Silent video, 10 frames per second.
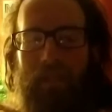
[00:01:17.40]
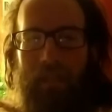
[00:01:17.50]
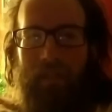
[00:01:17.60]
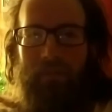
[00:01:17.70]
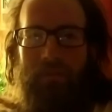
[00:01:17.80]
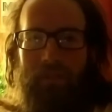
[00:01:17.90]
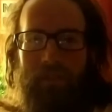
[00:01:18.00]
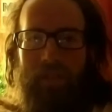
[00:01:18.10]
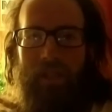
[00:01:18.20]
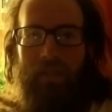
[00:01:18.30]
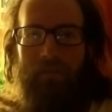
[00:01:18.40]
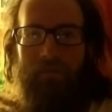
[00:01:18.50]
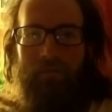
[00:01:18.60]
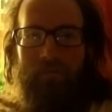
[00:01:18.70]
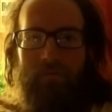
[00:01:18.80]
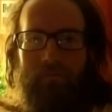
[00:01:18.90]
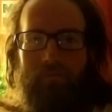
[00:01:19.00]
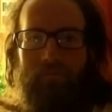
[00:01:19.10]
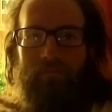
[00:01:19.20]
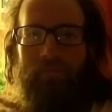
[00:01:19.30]
that's really just to kind of
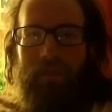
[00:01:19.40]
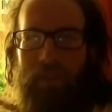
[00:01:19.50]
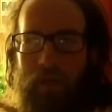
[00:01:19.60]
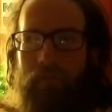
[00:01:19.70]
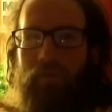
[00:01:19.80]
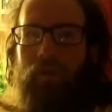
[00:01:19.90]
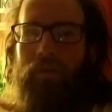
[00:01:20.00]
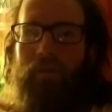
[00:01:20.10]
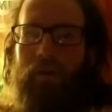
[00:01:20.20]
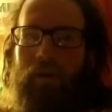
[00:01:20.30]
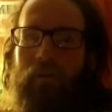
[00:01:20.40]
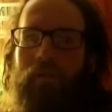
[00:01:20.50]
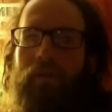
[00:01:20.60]
cover all the ground